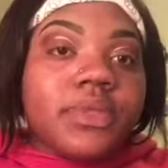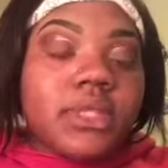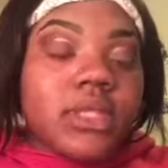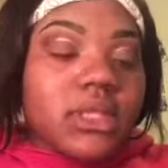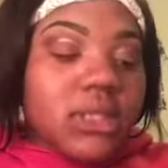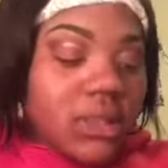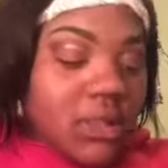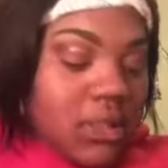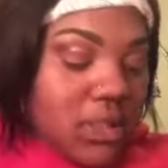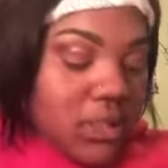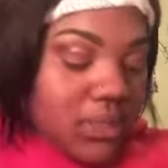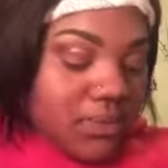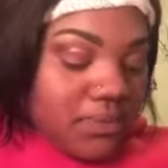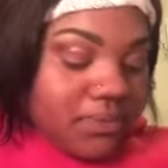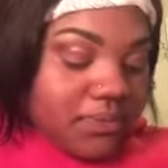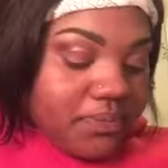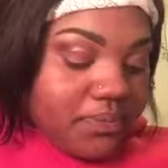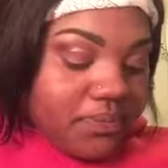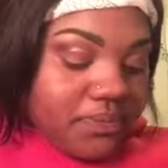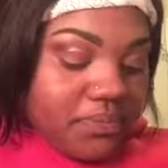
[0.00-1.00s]
like that.
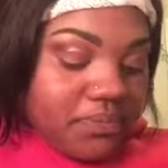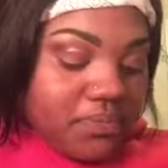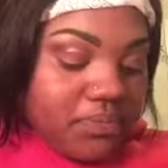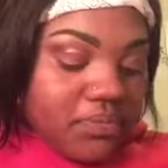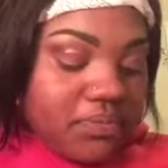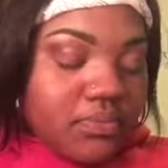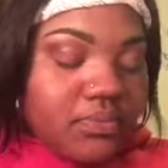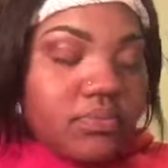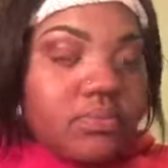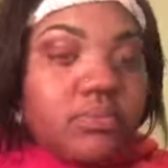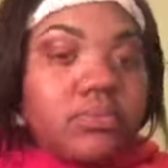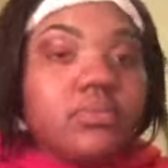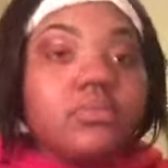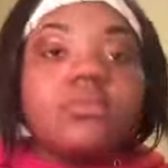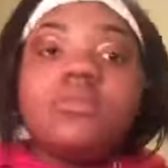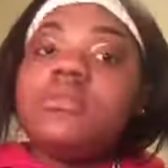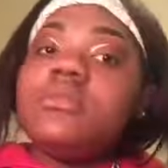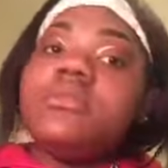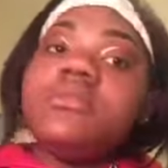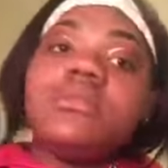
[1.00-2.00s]

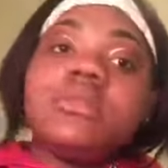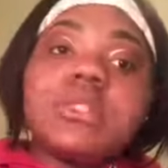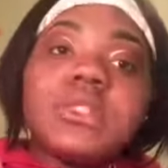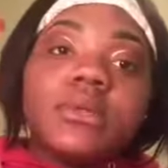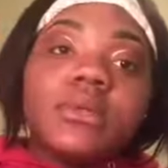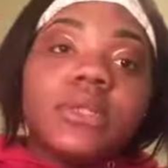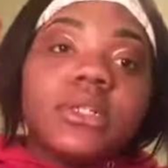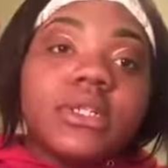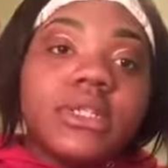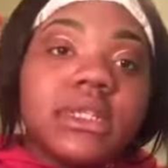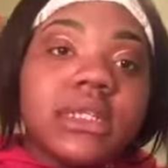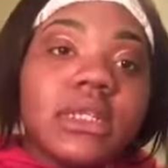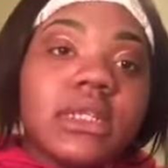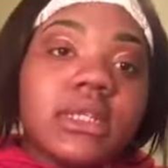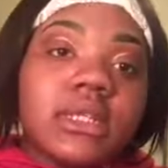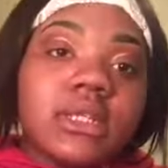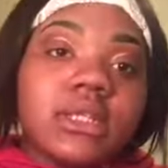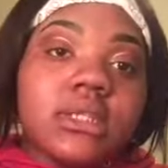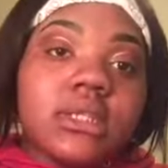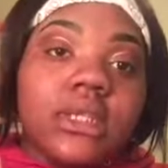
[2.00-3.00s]
So we're gonna
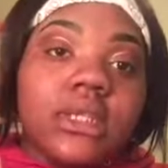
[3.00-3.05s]
take the